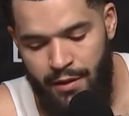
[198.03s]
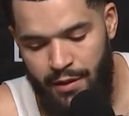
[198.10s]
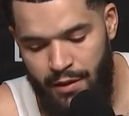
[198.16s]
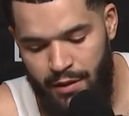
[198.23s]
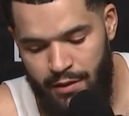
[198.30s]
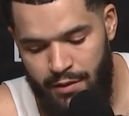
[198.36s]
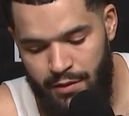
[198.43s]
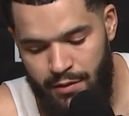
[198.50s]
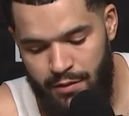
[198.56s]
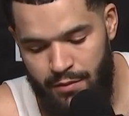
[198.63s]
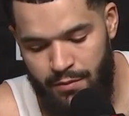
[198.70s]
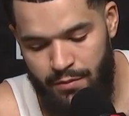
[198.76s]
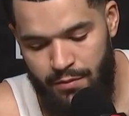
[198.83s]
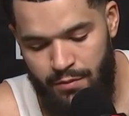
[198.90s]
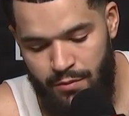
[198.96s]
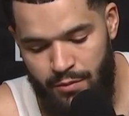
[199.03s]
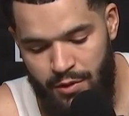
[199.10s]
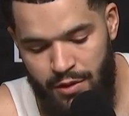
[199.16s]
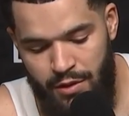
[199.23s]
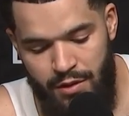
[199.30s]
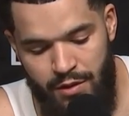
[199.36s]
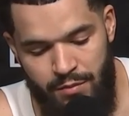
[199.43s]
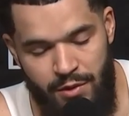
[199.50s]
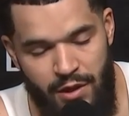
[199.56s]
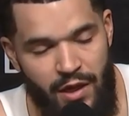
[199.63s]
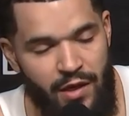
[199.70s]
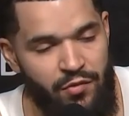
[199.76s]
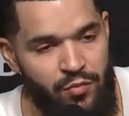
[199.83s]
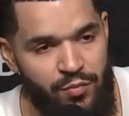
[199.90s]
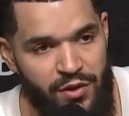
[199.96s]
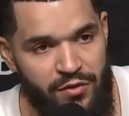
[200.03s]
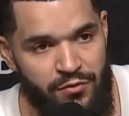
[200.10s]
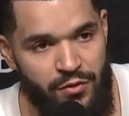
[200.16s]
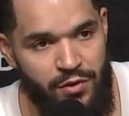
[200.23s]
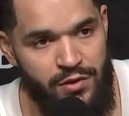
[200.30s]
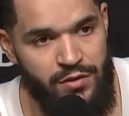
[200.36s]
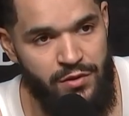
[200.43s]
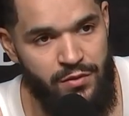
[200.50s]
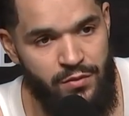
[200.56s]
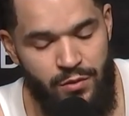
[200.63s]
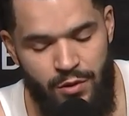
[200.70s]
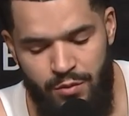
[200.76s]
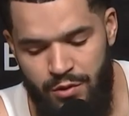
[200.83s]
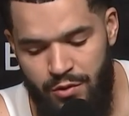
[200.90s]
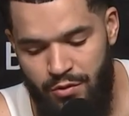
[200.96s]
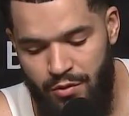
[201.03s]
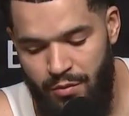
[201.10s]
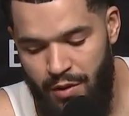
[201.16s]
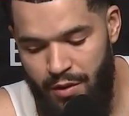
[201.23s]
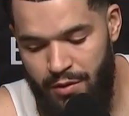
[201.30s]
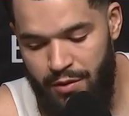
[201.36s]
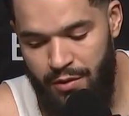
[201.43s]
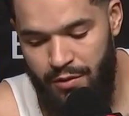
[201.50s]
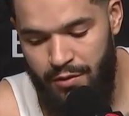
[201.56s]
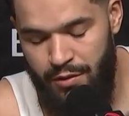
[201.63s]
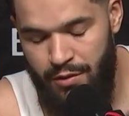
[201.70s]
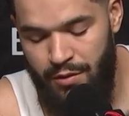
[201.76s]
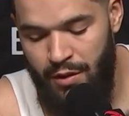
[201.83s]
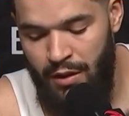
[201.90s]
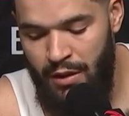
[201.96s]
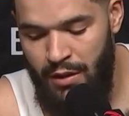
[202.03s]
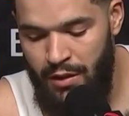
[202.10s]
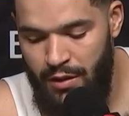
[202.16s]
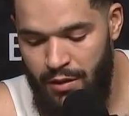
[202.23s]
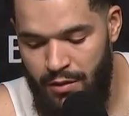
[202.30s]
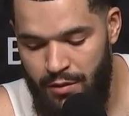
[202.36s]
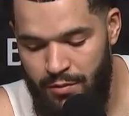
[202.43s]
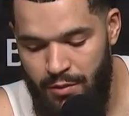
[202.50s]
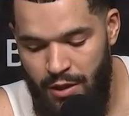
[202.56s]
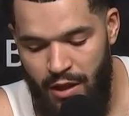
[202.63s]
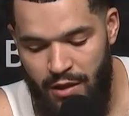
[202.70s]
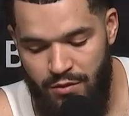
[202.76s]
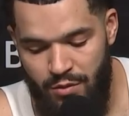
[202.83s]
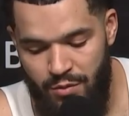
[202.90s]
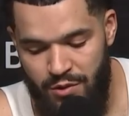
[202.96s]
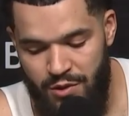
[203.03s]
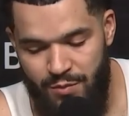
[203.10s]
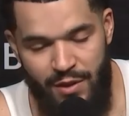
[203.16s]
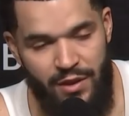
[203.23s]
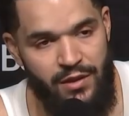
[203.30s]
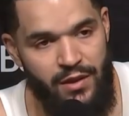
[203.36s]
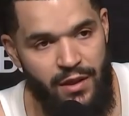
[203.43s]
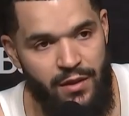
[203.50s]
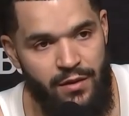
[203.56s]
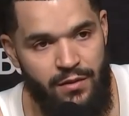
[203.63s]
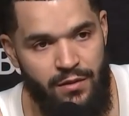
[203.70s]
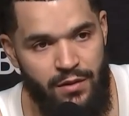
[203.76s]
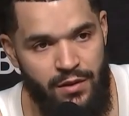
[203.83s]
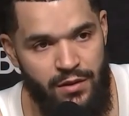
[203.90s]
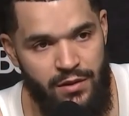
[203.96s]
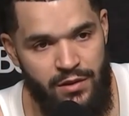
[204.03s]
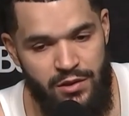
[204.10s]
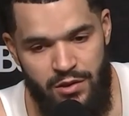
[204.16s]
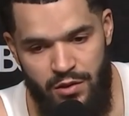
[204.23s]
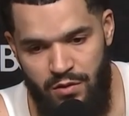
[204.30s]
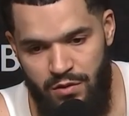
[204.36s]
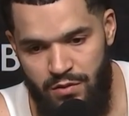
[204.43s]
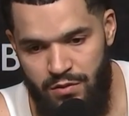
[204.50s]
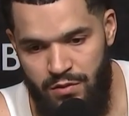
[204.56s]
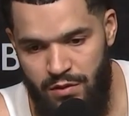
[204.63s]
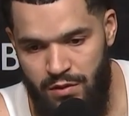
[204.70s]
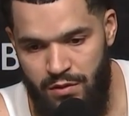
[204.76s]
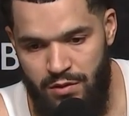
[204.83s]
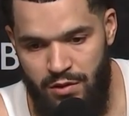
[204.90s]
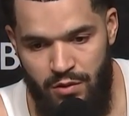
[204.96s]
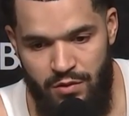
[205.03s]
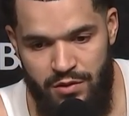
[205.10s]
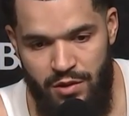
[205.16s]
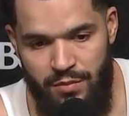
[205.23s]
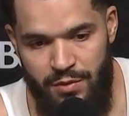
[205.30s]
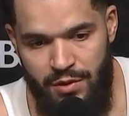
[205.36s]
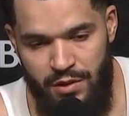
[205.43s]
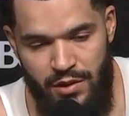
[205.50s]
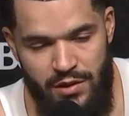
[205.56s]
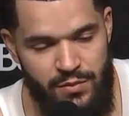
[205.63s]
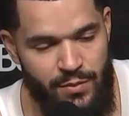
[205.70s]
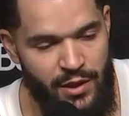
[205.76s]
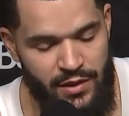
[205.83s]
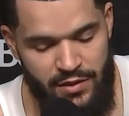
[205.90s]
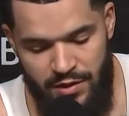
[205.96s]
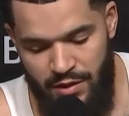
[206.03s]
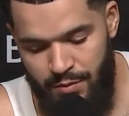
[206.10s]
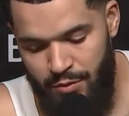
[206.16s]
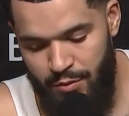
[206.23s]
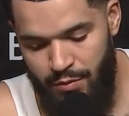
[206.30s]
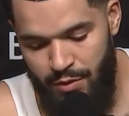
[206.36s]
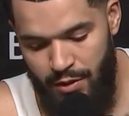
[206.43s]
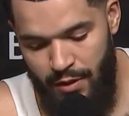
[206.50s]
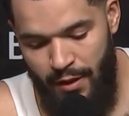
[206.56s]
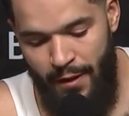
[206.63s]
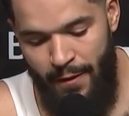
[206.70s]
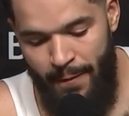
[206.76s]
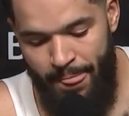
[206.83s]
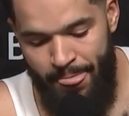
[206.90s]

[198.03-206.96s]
And we need him to have a big voice in what we do around here. And guys will respect that. And he shows up and he leads by example, but